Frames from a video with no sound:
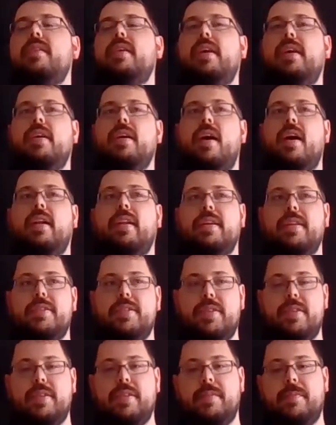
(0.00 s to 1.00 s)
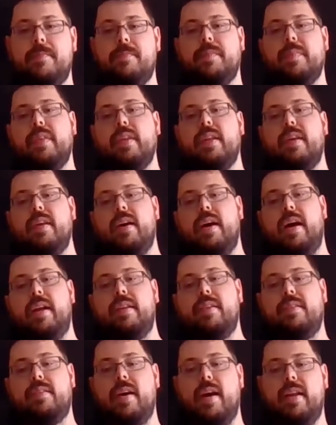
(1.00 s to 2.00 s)
In college, I
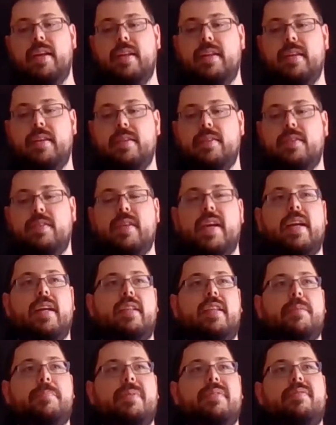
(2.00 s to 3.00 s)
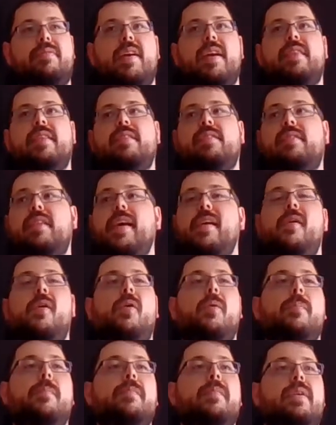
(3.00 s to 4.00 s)
decided to take a leap of faith and stay
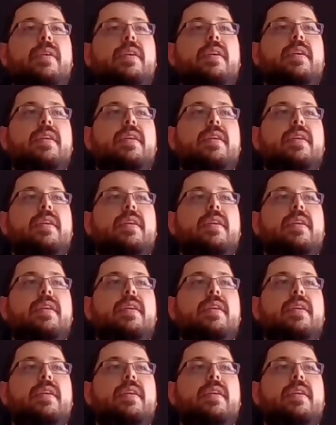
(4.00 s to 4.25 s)
home